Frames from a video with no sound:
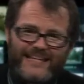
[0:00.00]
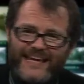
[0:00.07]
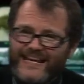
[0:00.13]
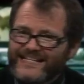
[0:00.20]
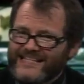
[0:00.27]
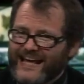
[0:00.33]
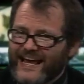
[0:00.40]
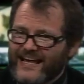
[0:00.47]

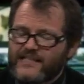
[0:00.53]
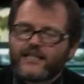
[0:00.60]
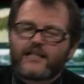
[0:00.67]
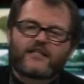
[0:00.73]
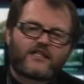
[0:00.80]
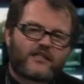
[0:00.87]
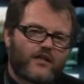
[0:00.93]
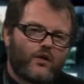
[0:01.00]
Jesus
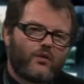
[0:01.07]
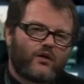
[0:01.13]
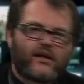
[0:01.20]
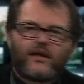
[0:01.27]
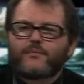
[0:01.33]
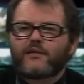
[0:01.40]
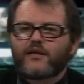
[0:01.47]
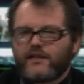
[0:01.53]
can still
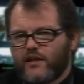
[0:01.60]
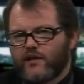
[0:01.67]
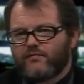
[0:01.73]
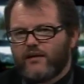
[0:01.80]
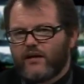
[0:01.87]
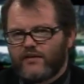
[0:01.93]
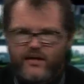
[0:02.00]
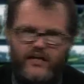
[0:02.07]
clip the kid
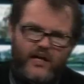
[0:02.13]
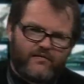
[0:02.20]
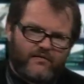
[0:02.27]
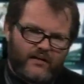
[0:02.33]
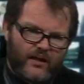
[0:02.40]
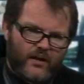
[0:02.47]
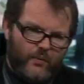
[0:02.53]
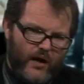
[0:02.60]
around the ear
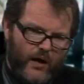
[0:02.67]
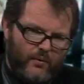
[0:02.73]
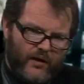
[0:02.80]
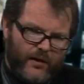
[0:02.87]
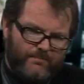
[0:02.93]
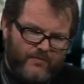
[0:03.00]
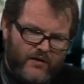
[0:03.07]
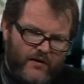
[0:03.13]
and get away with
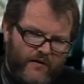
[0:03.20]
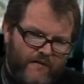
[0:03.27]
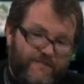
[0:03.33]
it.